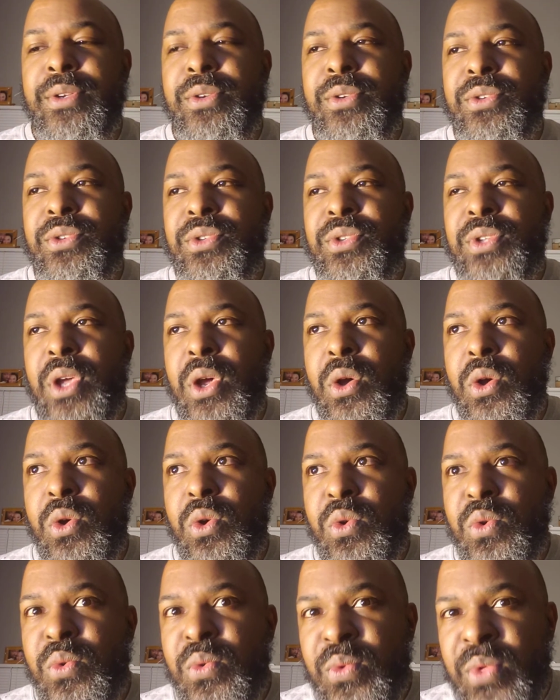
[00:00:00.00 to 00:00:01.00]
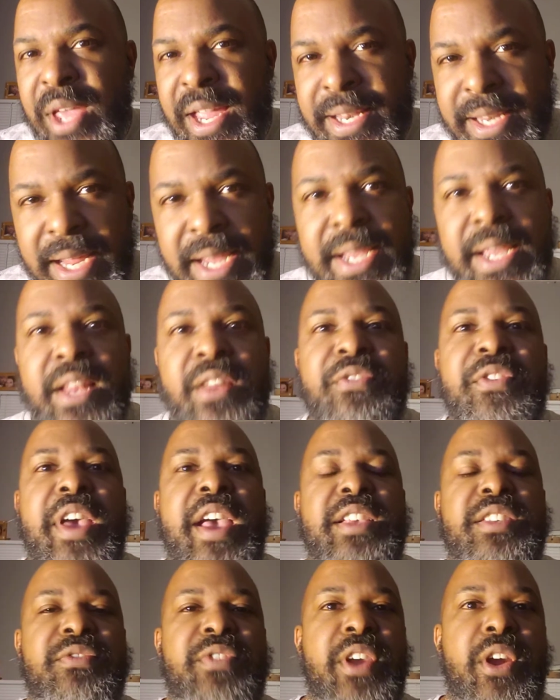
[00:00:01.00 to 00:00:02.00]
So they did get a
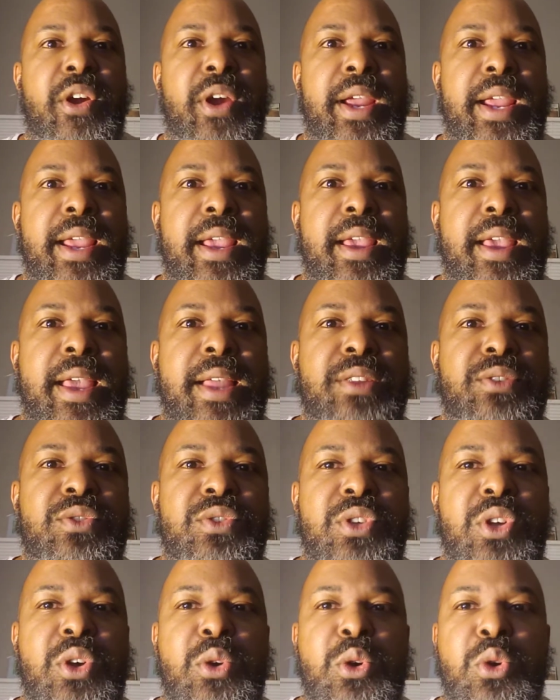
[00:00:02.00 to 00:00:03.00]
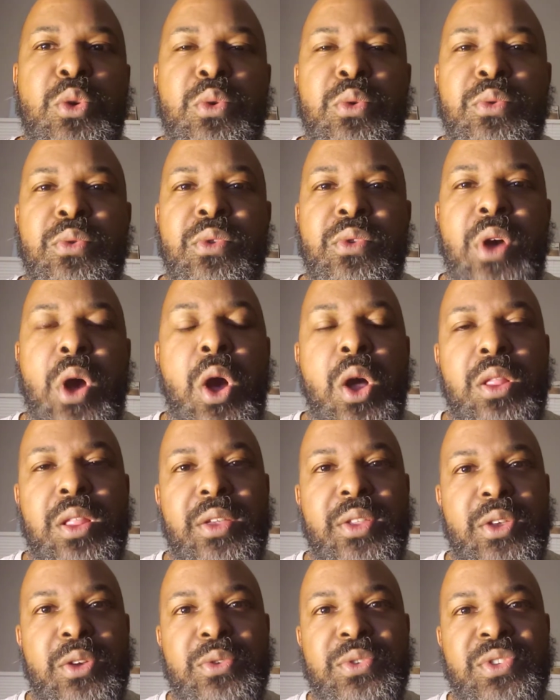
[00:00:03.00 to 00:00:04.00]
fast ferry. And so all
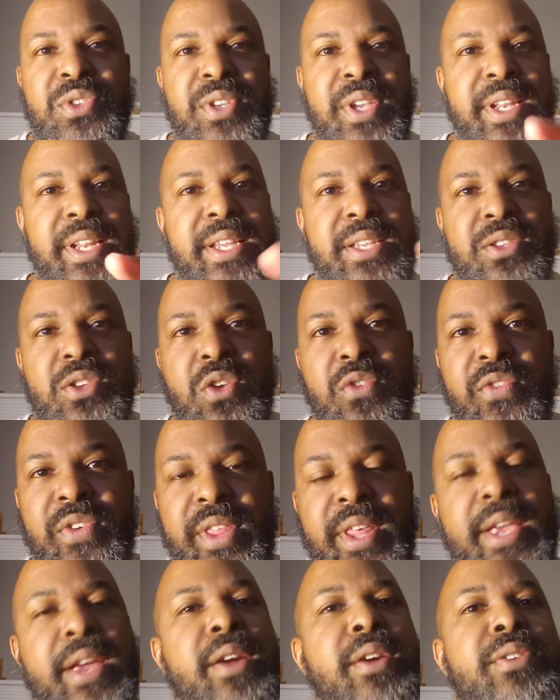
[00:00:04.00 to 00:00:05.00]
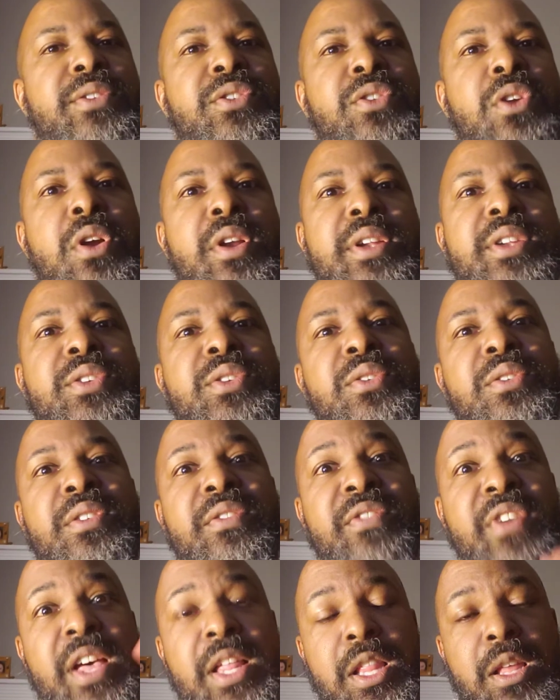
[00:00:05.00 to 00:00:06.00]
of those cities over there started to
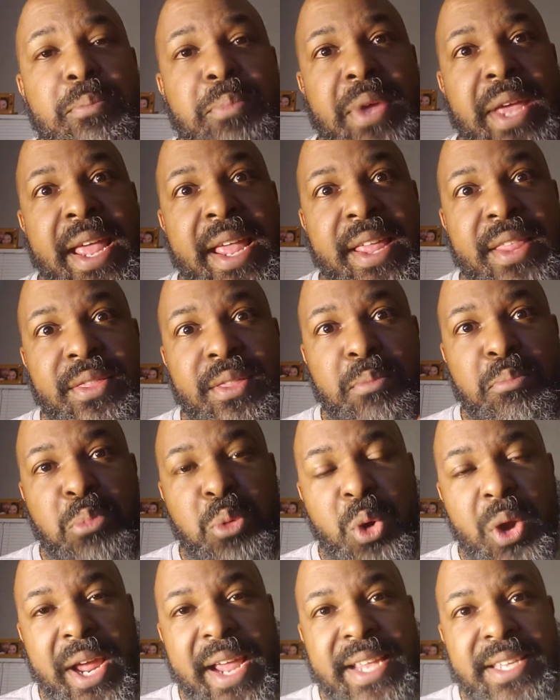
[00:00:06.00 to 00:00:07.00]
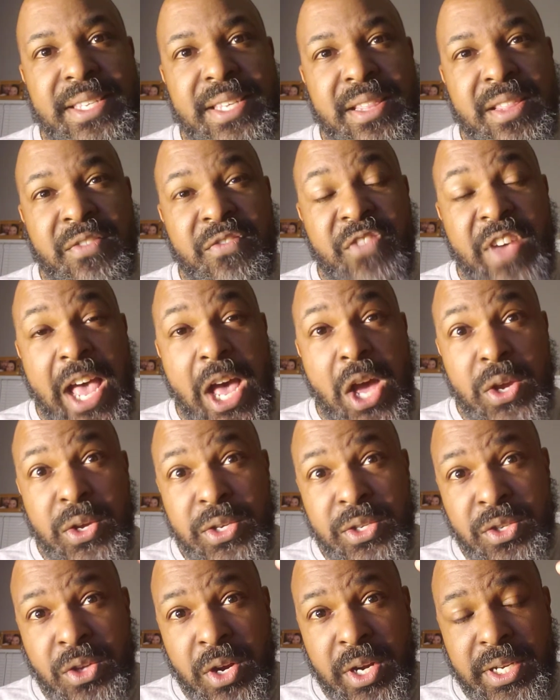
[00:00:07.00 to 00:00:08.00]
develop and the price and the value
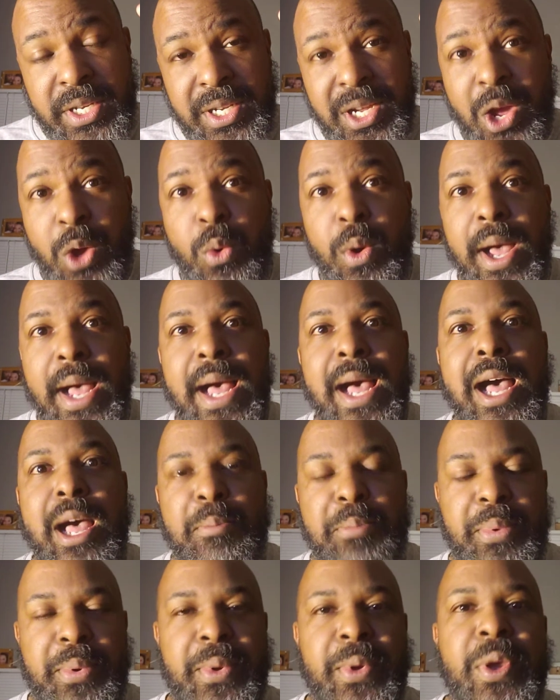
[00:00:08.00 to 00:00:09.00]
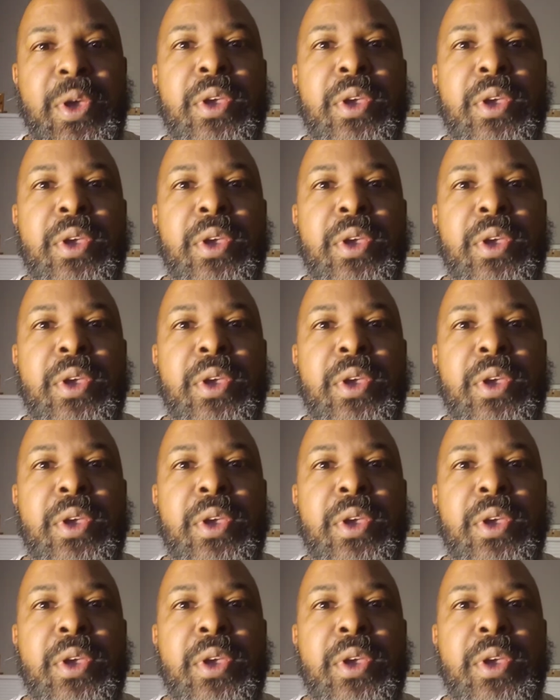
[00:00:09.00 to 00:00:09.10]
started to go up.